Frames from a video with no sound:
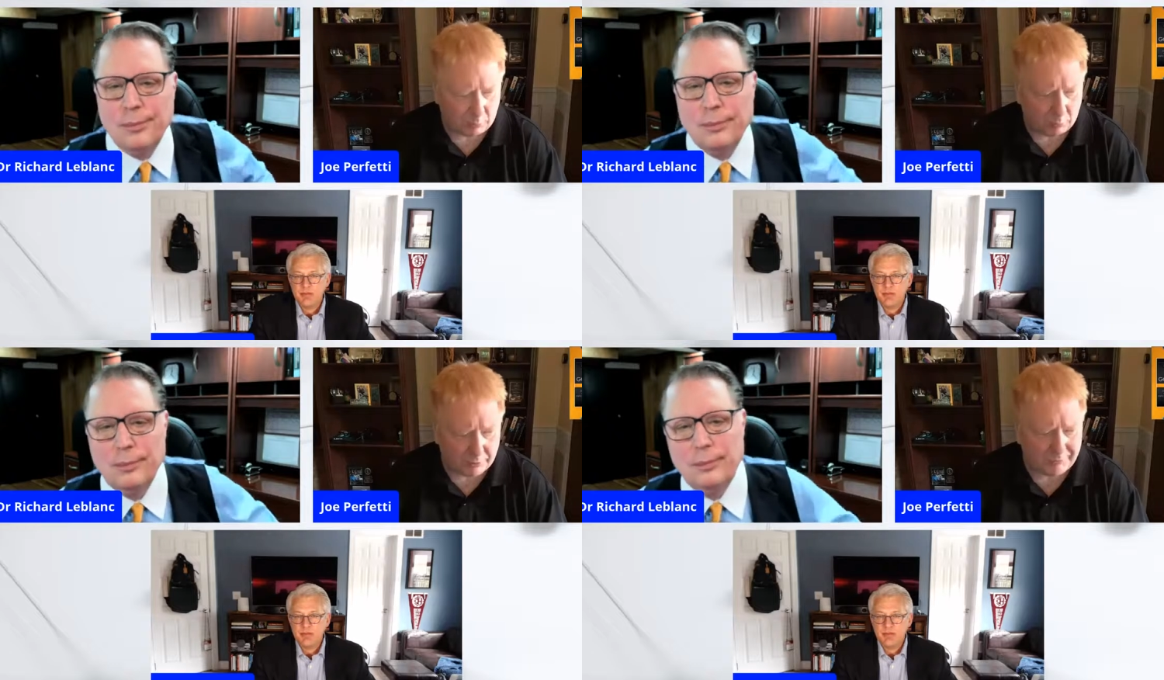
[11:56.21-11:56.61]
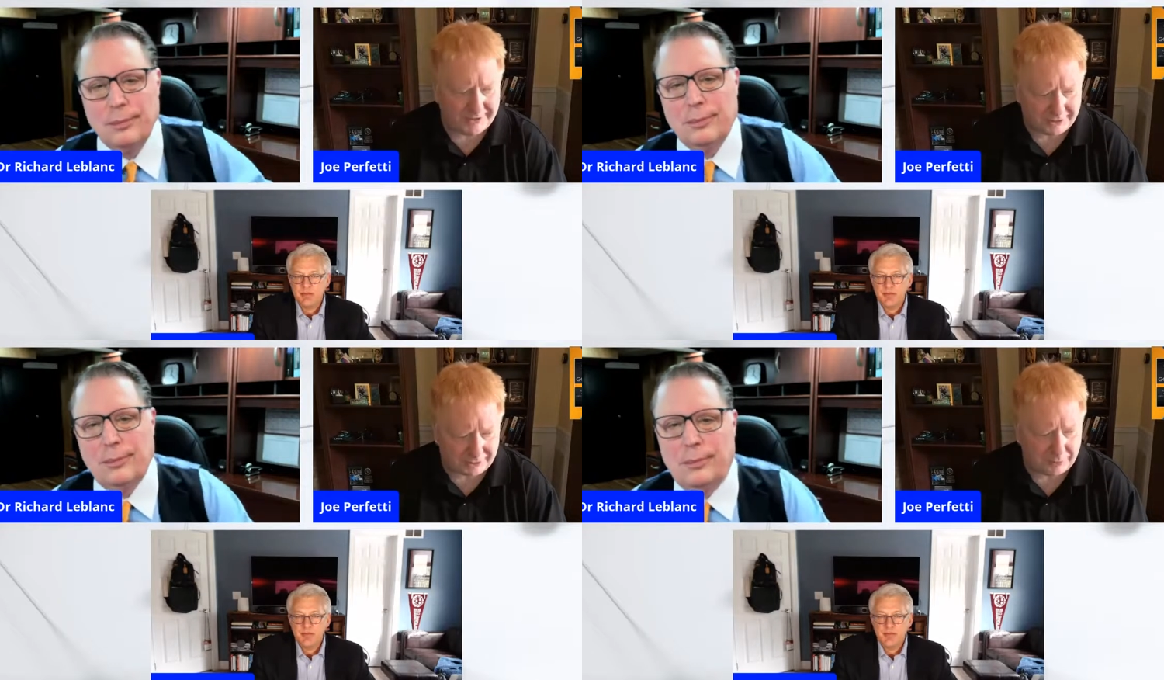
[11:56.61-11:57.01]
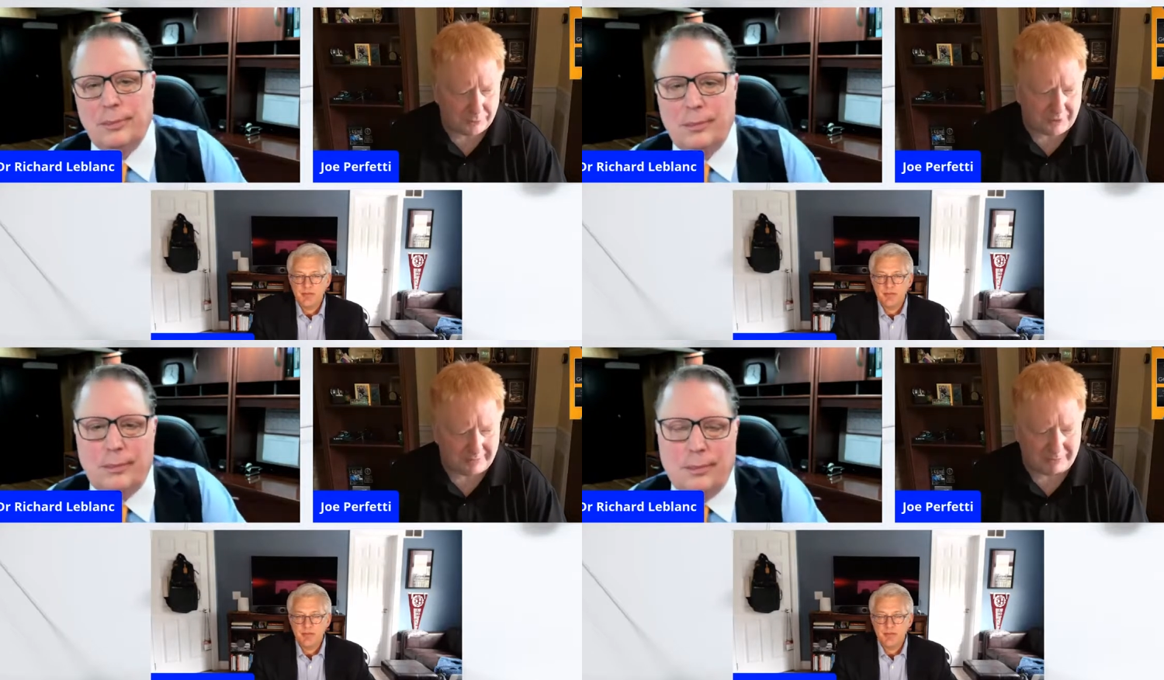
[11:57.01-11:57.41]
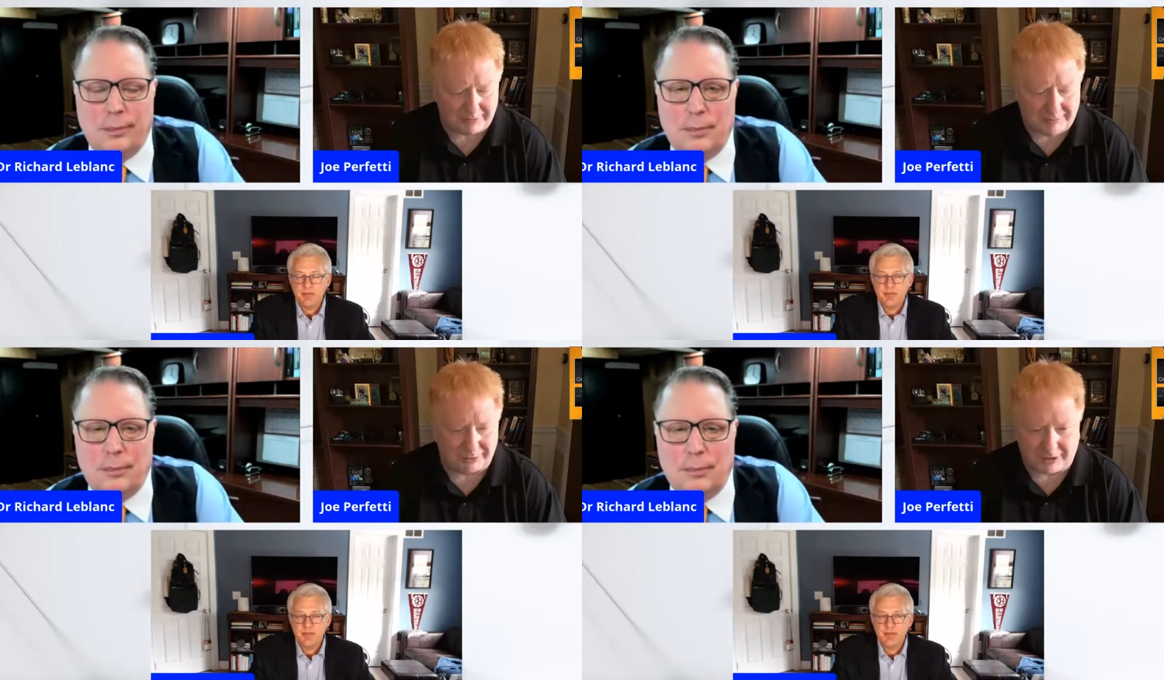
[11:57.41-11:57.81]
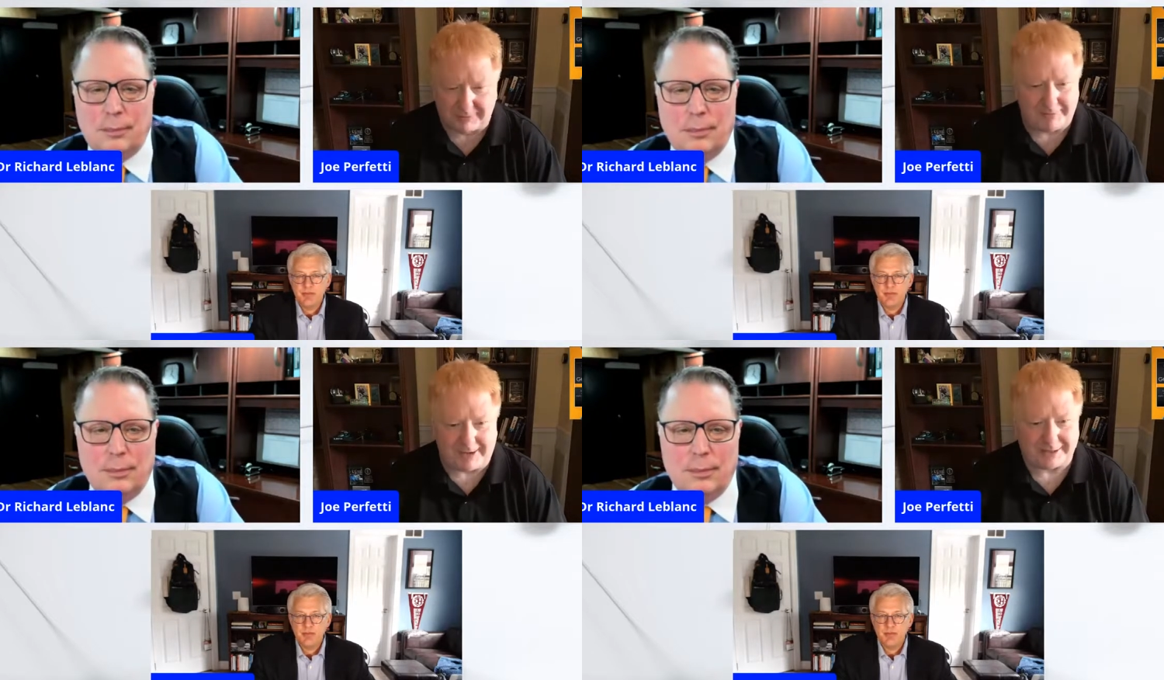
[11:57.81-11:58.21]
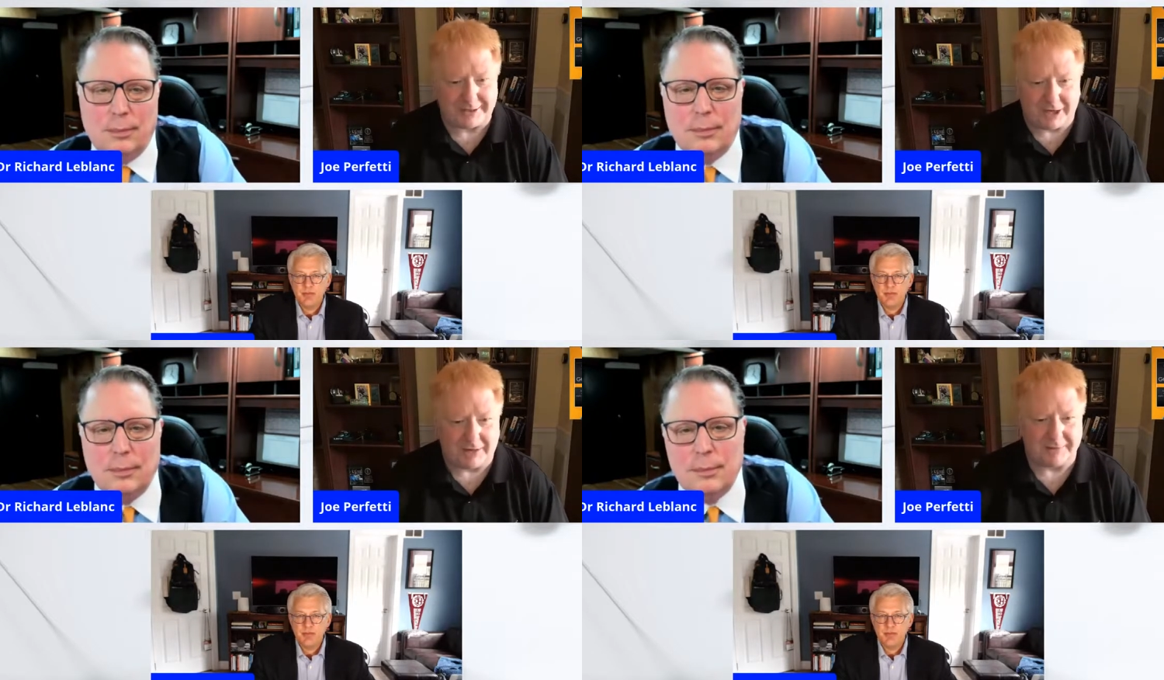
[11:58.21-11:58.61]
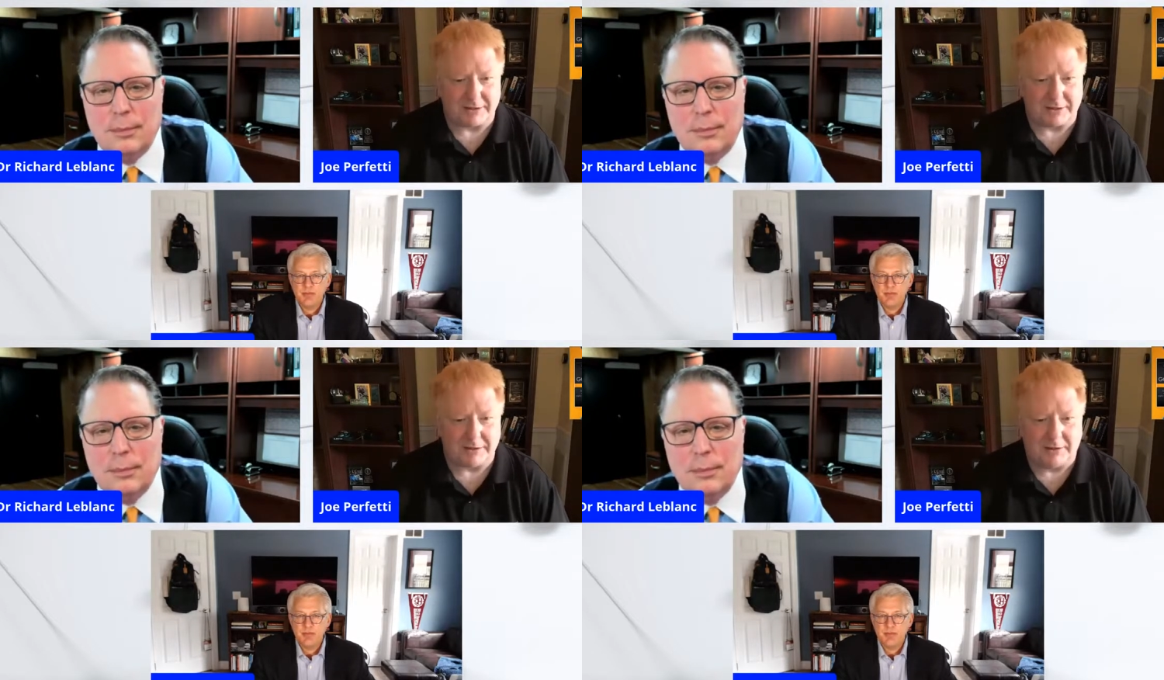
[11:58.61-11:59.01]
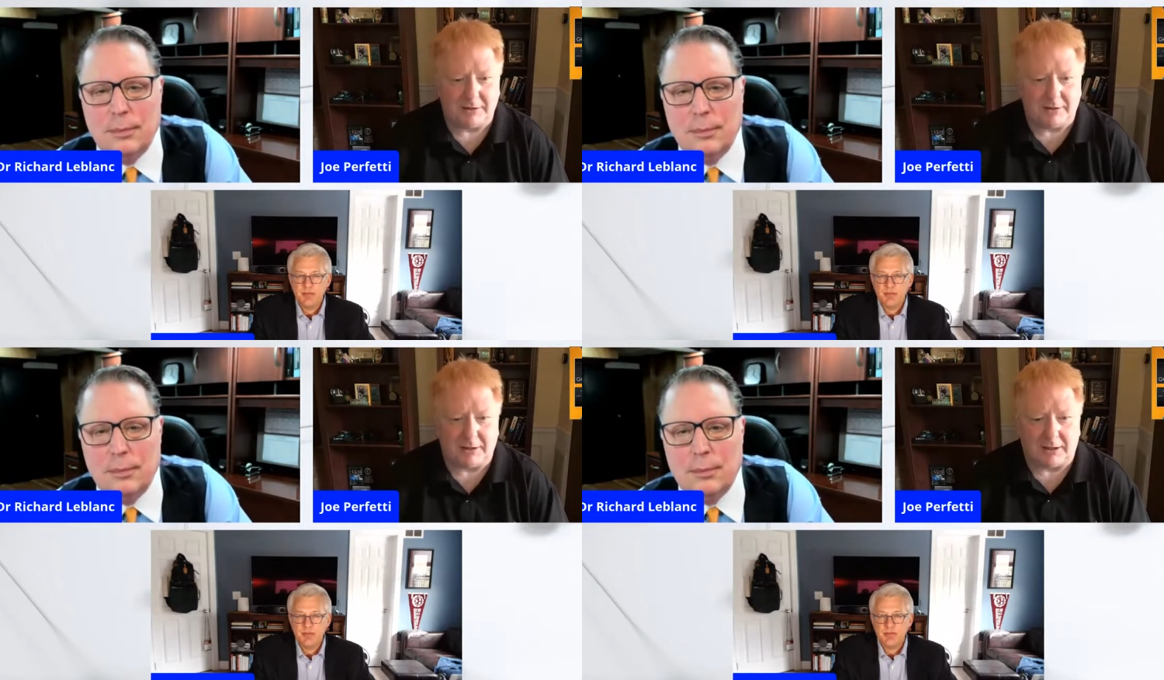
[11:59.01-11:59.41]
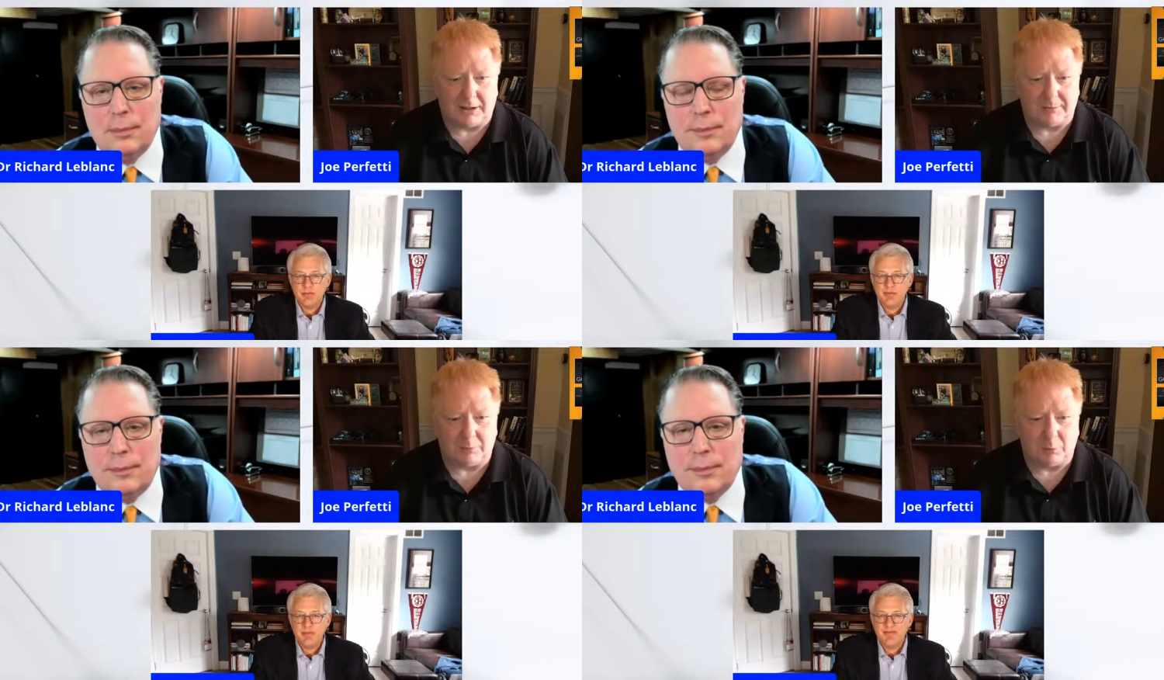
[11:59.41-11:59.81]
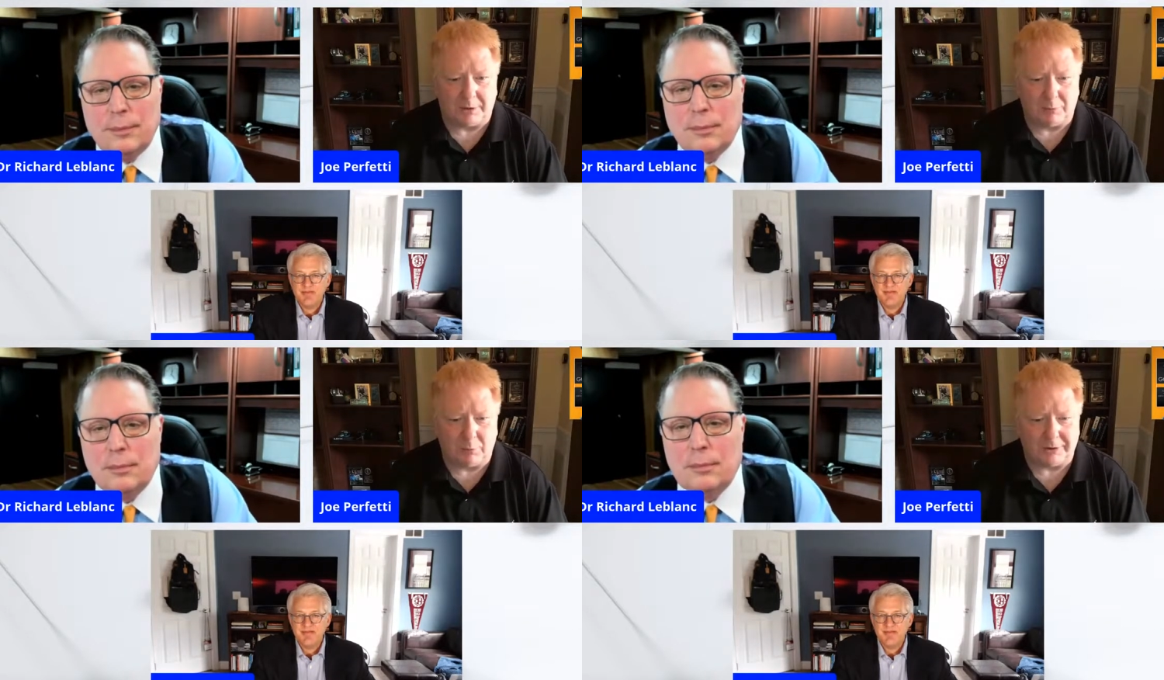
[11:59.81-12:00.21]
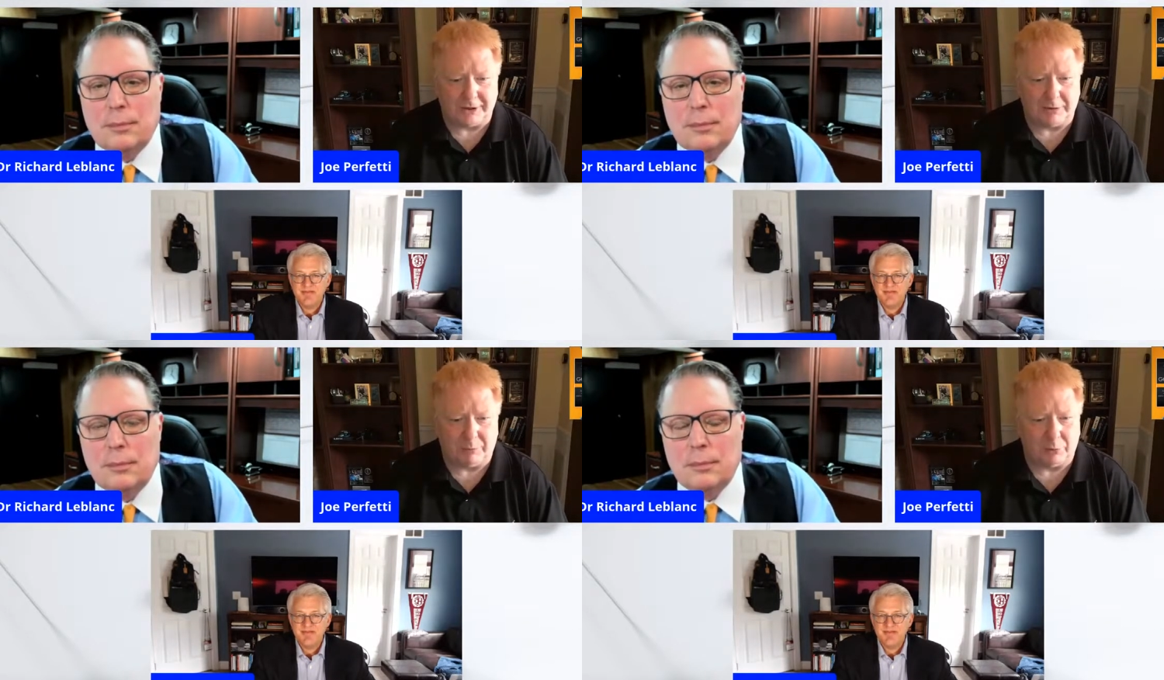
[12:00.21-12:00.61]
Speaker 1: What do we do about people coming back to the office? Um, what what should the